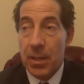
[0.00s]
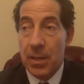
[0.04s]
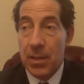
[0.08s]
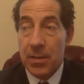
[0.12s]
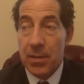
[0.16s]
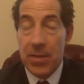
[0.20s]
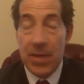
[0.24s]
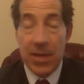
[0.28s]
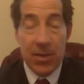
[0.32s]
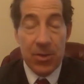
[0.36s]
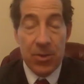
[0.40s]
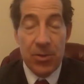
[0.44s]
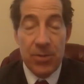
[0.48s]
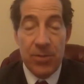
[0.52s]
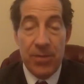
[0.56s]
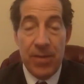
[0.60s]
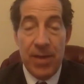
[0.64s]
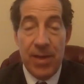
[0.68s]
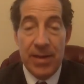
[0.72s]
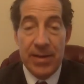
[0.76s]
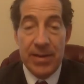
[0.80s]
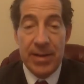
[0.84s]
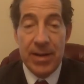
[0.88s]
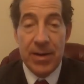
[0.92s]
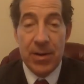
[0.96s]
they could have
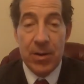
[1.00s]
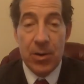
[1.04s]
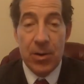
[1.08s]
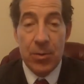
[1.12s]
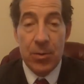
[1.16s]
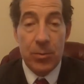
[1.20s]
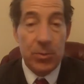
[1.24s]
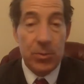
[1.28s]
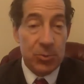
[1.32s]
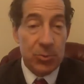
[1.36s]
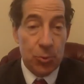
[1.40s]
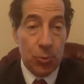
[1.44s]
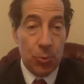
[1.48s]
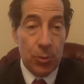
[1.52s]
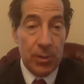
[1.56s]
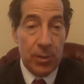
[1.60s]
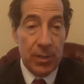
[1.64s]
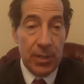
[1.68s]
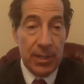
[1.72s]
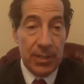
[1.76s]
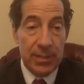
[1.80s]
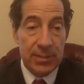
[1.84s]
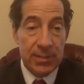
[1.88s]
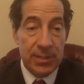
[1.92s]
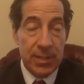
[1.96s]
had narrow
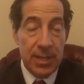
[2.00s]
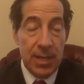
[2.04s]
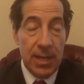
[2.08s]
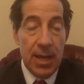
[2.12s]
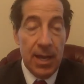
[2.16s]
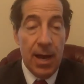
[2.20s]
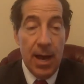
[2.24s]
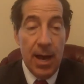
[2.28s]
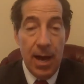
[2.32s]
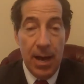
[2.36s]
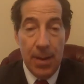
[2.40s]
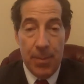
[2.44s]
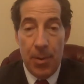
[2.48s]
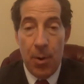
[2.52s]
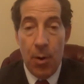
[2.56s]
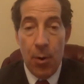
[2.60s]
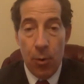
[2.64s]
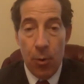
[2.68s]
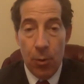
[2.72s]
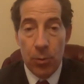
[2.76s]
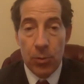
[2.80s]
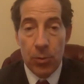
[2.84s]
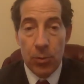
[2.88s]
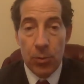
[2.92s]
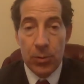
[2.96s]
majorities
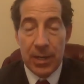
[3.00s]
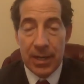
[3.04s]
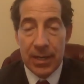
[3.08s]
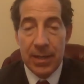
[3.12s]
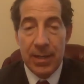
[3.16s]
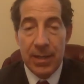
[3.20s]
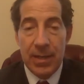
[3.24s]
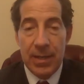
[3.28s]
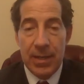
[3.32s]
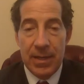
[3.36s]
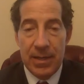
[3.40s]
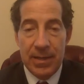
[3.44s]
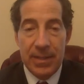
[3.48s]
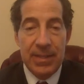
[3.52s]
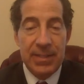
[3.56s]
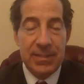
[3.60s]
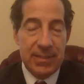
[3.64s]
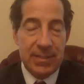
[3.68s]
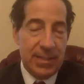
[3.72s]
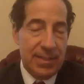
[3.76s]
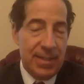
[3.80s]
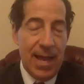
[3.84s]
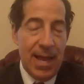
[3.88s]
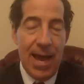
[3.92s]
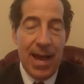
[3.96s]
upholding these
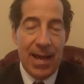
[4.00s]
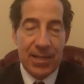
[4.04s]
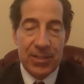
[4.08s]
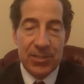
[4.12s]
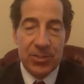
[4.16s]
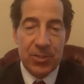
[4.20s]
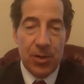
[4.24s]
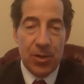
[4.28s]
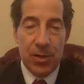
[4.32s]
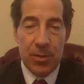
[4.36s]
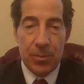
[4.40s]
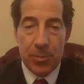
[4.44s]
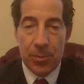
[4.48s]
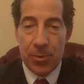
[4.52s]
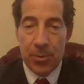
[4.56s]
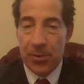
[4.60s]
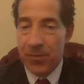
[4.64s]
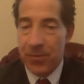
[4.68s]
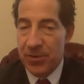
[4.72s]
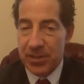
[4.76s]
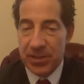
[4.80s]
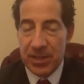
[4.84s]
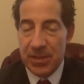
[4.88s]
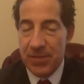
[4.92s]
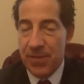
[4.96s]
attacks on
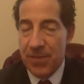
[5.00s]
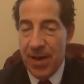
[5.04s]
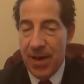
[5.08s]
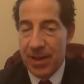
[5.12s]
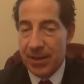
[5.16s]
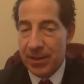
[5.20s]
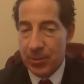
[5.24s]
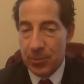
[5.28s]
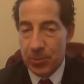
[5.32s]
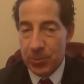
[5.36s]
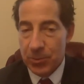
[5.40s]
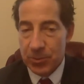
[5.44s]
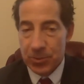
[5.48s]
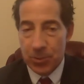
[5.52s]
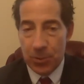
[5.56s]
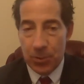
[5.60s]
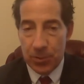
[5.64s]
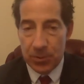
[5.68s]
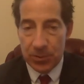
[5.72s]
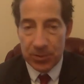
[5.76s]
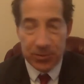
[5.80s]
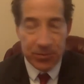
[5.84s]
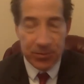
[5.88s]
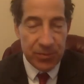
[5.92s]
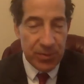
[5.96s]
perfectly valid
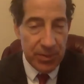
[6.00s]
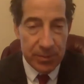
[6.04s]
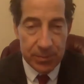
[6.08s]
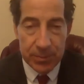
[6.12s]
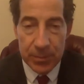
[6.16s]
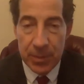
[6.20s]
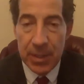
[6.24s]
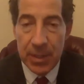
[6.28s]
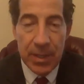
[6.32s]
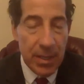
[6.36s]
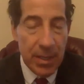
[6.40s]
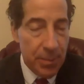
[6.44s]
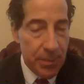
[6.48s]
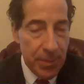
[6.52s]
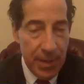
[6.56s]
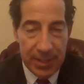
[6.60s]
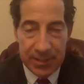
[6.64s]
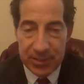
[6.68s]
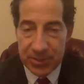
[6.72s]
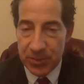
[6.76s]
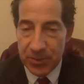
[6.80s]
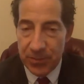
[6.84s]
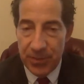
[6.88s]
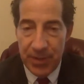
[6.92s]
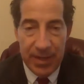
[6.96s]
results from
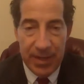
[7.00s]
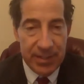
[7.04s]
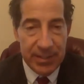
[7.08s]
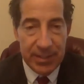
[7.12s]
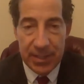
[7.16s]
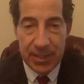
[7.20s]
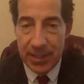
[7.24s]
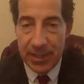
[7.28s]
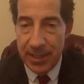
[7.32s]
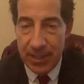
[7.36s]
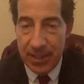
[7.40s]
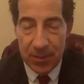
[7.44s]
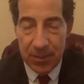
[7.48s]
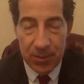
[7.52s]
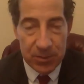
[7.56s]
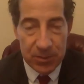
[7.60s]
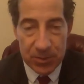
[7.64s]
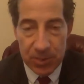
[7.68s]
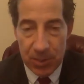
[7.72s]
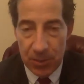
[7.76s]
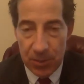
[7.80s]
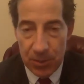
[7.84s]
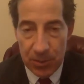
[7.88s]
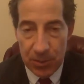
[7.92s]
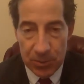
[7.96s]
Pennsylvania,
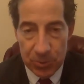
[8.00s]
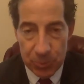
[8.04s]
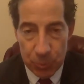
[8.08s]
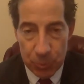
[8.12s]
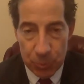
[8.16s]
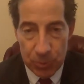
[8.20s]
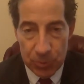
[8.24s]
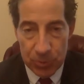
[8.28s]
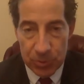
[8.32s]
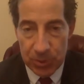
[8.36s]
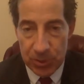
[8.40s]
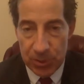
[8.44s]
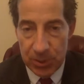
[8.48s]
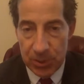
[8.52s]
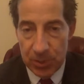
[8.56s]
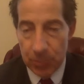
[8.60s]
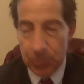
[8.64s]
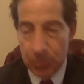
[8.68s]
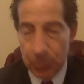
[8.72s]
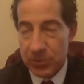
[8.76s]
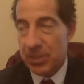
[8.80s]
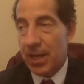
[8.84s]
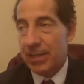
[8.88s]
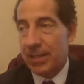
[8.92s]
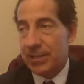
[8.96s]
Arizona, Georgia,
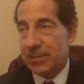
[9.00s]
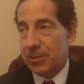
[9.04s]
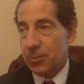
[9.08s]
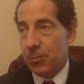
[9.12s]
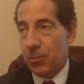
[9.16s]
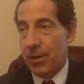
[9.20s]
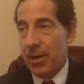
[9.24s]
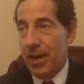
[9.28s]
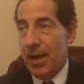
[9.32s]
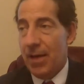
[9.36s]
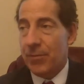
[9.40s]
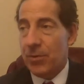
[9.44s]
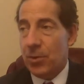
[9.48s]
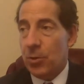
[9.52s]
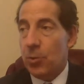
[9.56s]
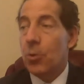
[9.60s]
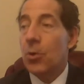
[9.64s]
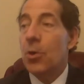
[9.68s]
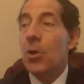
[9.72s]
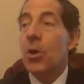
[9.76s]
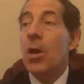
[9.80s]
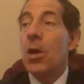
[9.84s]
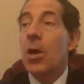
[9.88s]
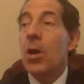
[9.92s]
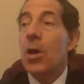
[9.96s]
Wisconsin, what have you.
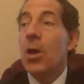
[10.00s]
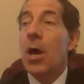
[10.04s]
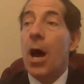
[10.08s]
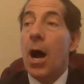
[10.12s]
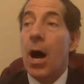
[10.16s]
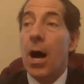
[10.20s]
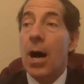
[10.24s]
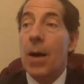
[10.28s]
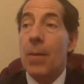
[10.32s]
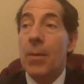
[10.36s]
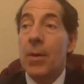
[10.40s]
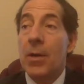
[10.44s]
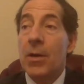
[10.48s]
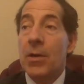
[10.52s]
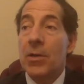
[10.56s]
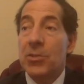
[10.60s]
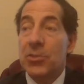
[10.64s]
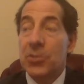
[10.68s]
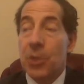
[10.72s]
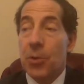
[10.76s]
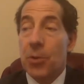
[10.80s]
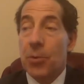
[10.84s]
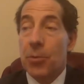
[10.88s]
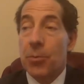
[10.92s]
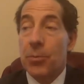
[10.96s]

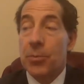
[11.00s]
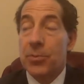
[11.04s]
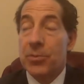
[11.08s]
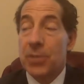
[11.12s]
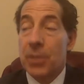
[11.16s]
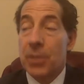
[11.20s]
So